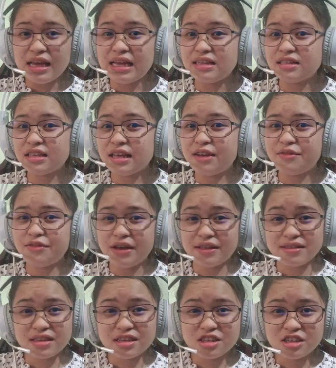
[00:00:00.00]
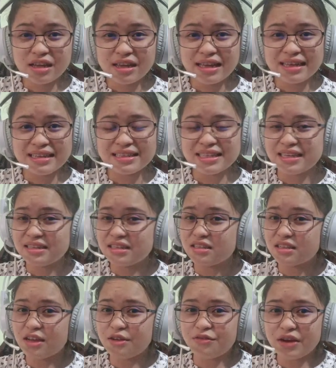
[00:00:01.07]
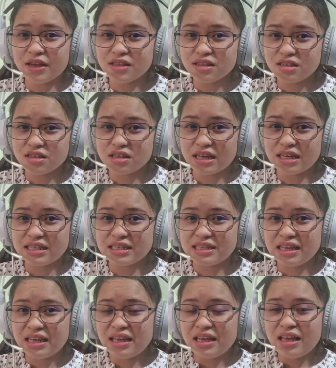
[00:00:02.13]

its advantages and disadvantages,